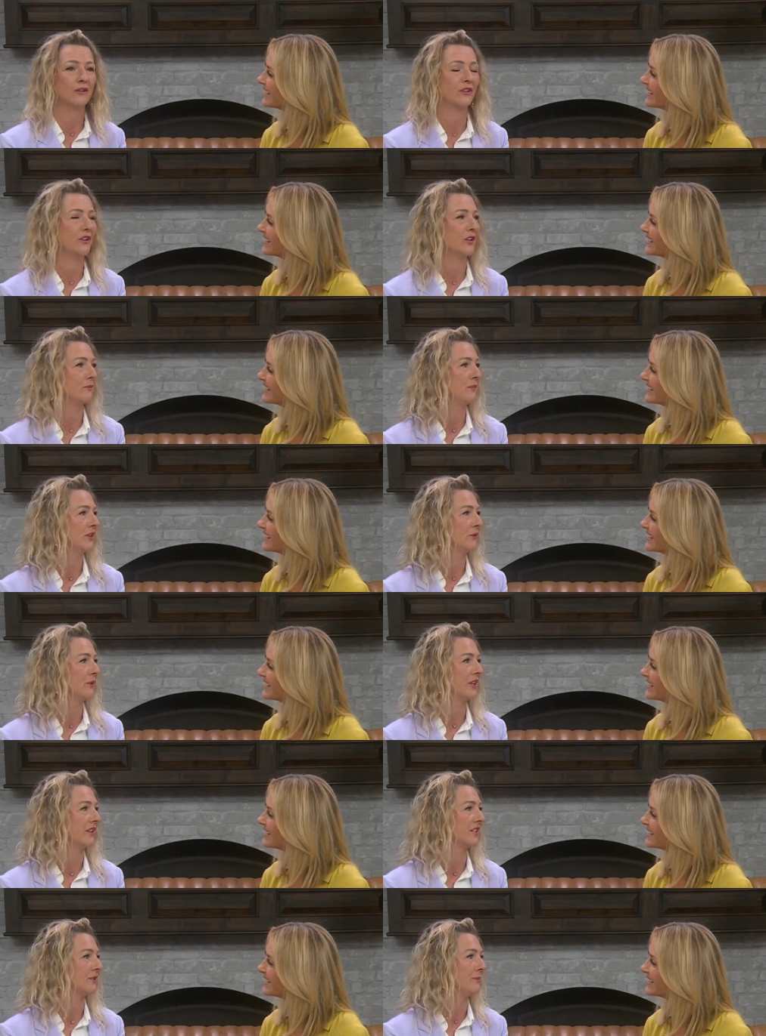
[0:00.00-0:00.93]
Speaker 1: or you can build one
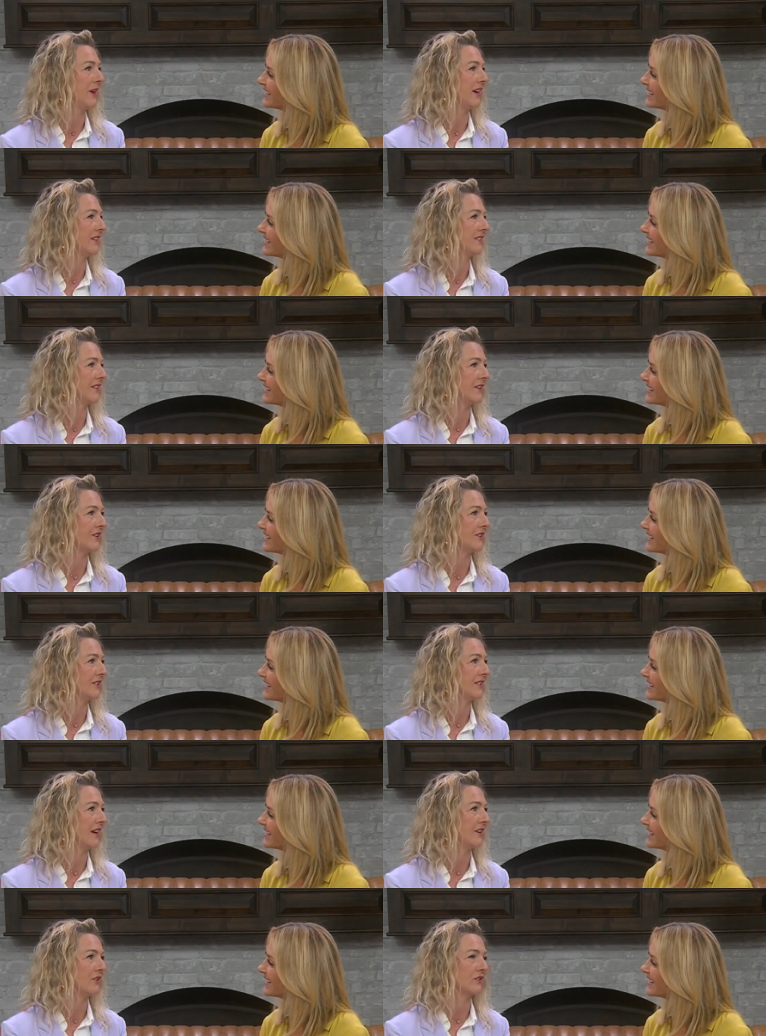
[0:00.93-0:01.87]
of the specs that our
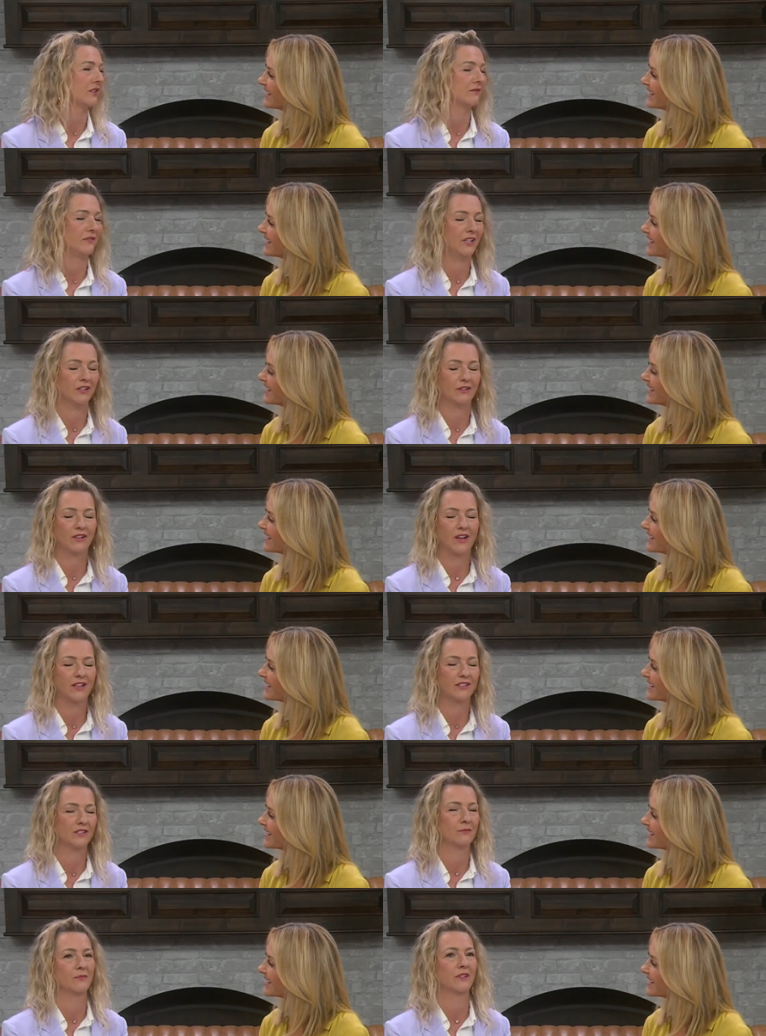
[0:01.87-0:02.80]
designers, you know,
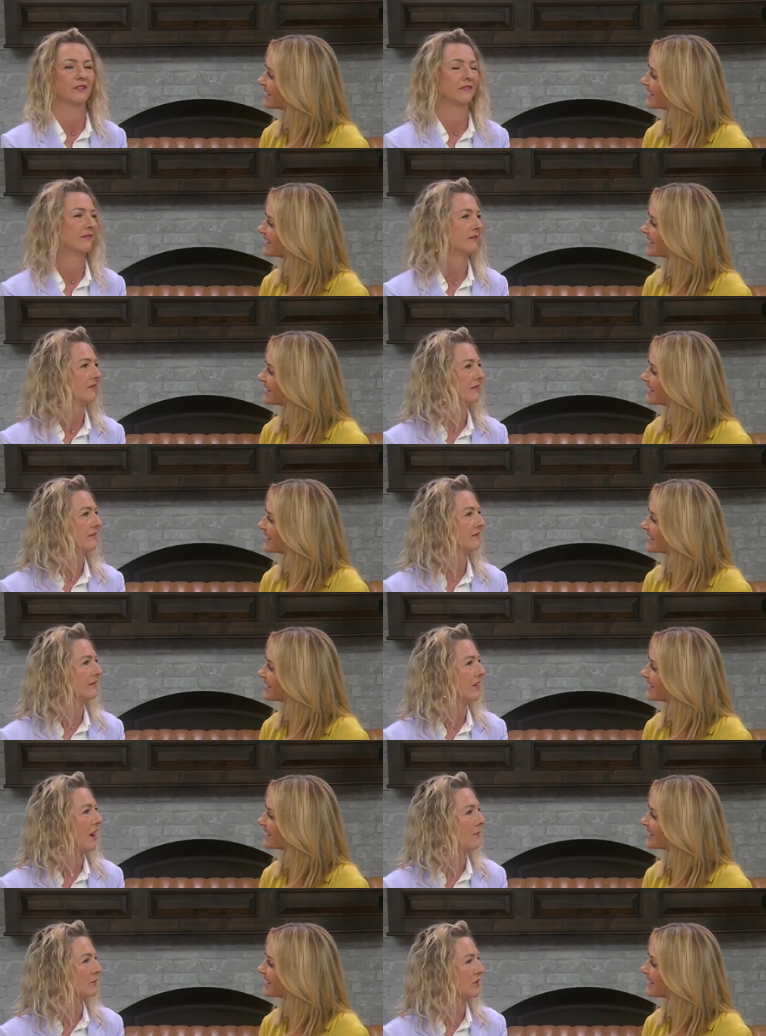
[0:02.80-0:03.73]
custom
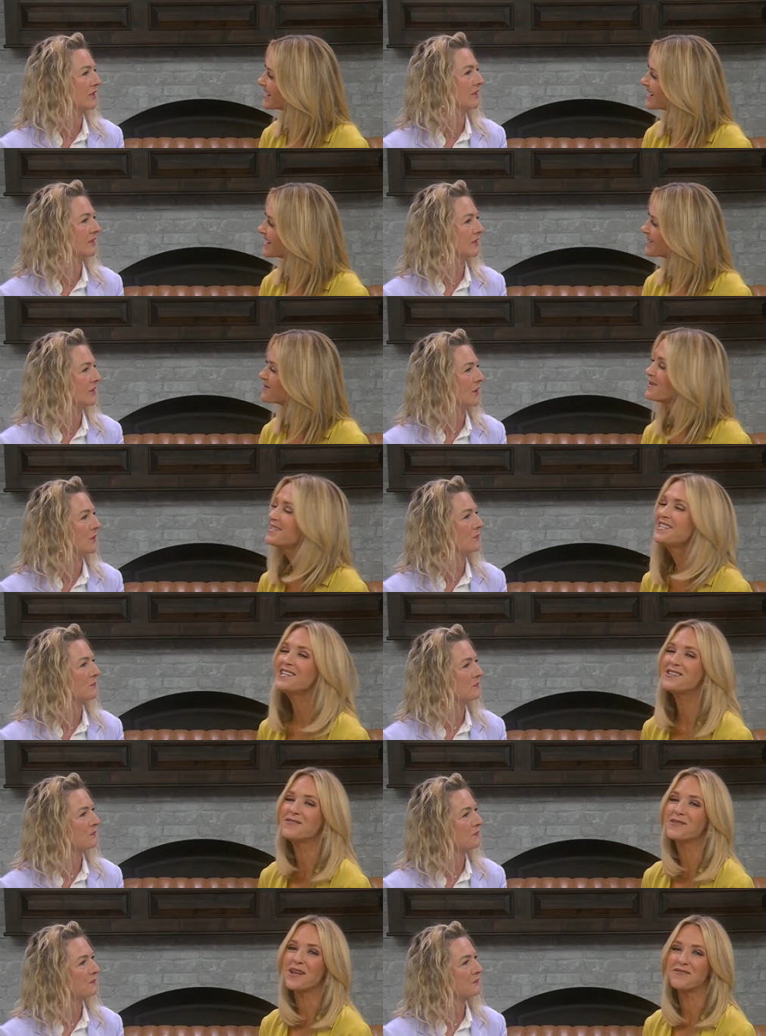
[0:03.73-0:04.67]
options. So. What do
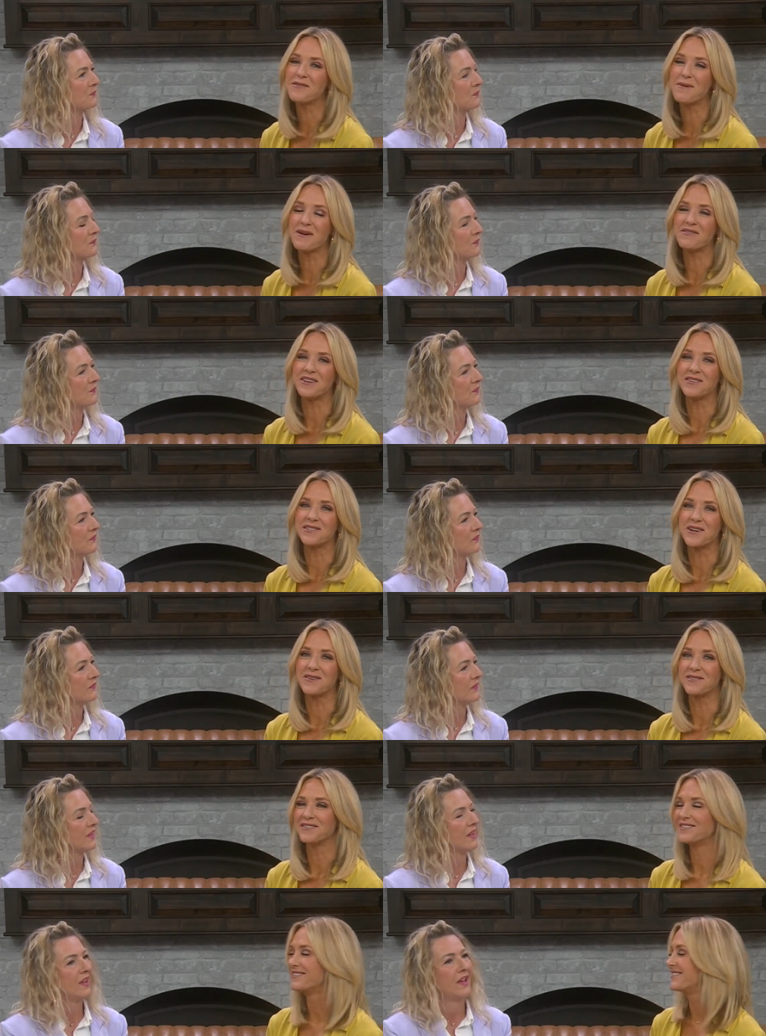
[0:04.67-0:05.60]
you love about Fieldstone?
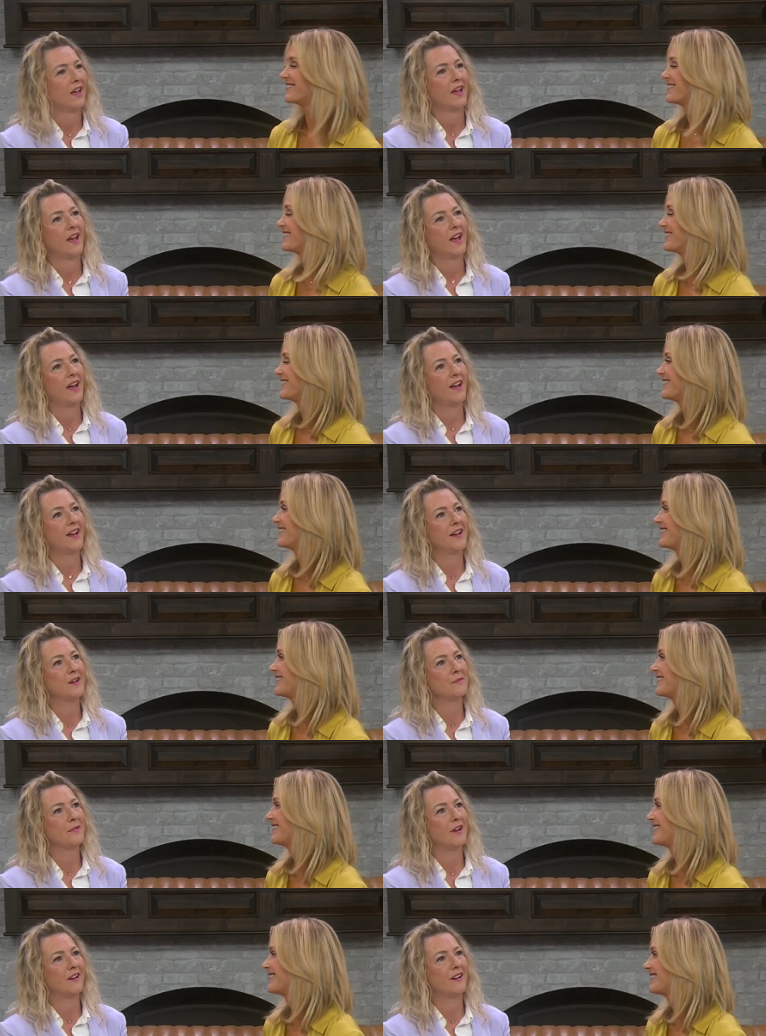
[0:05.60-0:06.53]

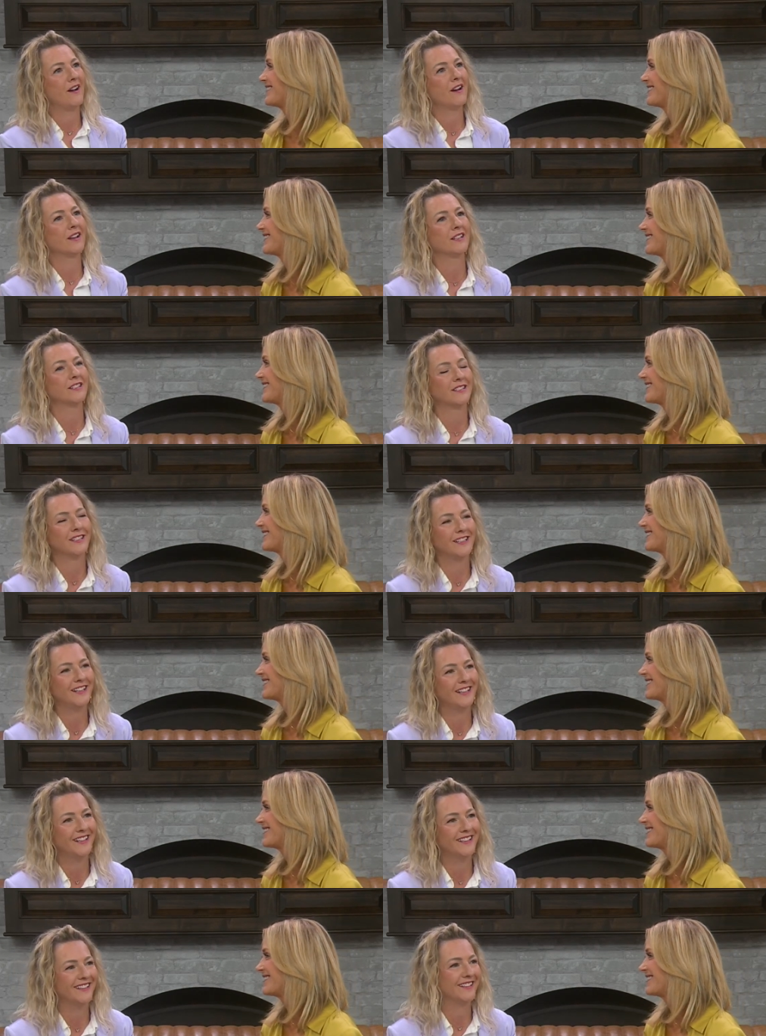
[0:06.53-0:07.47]
Um,
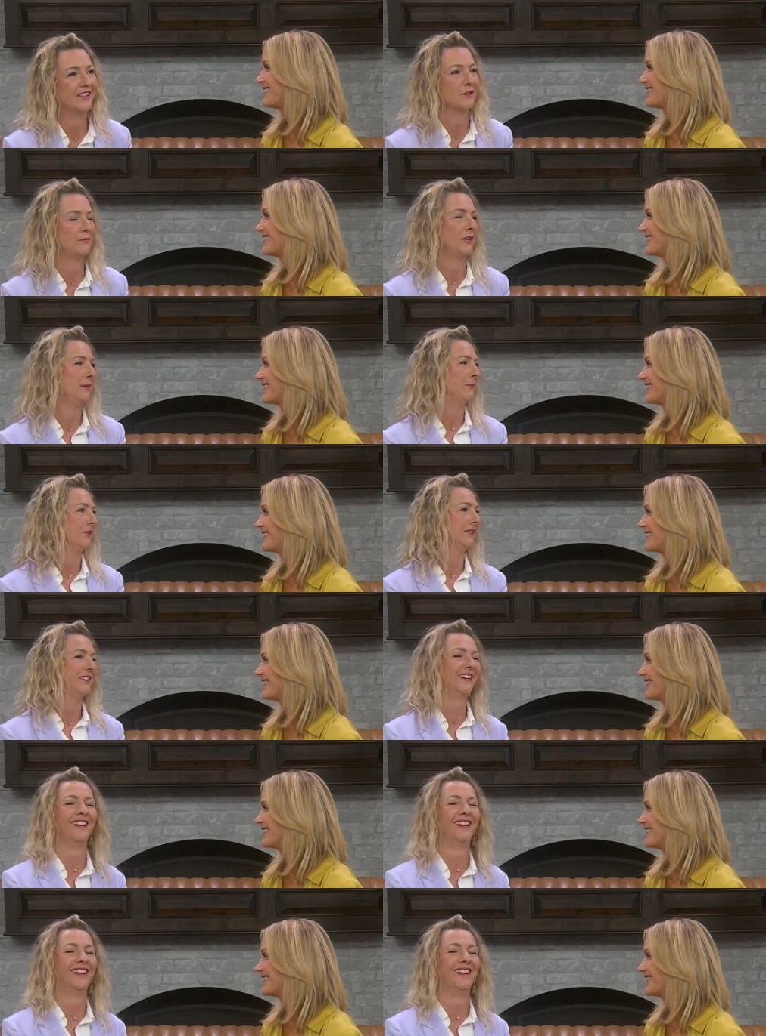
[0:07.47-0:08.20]
honestly, the people.